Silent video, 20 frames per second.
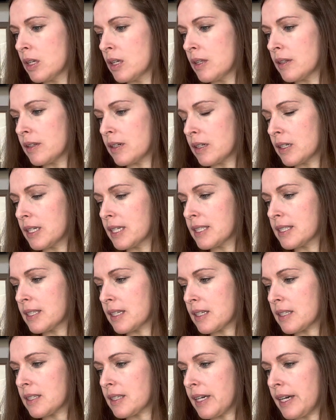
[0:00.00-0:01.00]

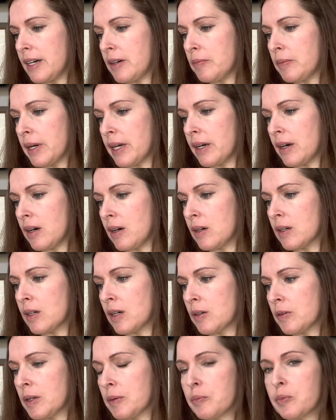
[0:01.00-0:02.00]
36 count by R&R
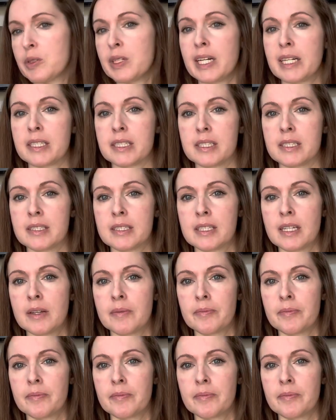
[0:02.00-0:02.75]
Reproductions.